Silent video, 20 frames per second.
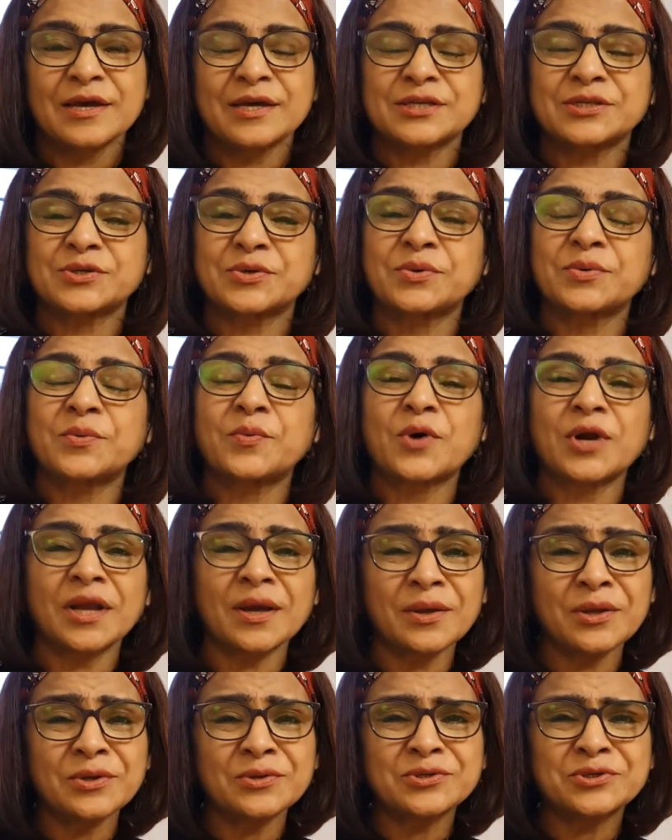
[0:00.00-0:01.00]
So what are
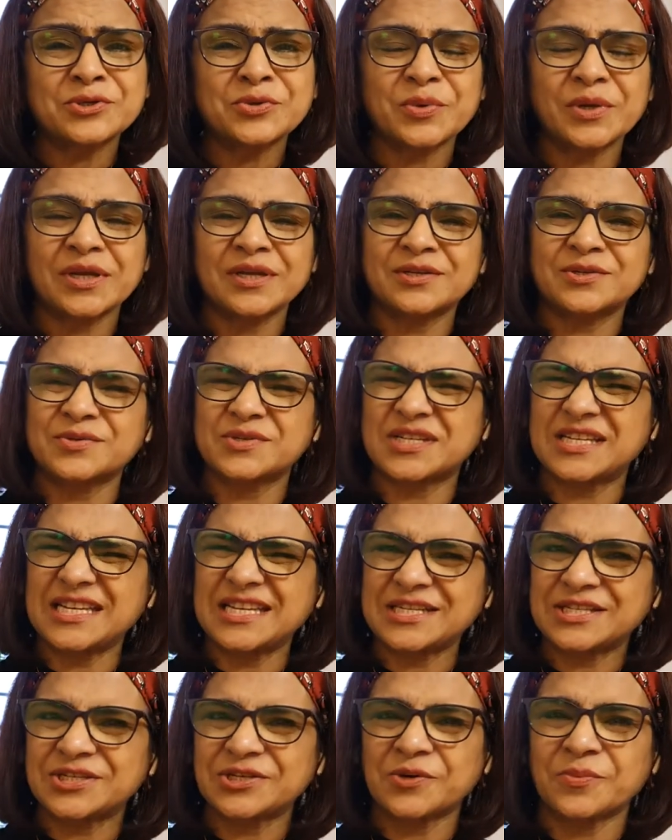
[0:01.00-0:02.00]
you doing to
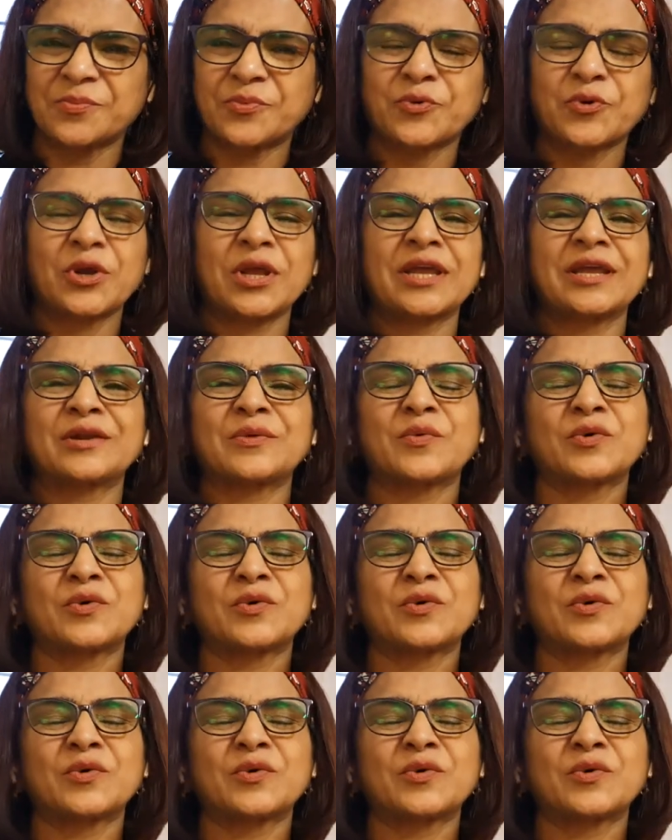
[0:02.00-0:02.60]
tease your brain?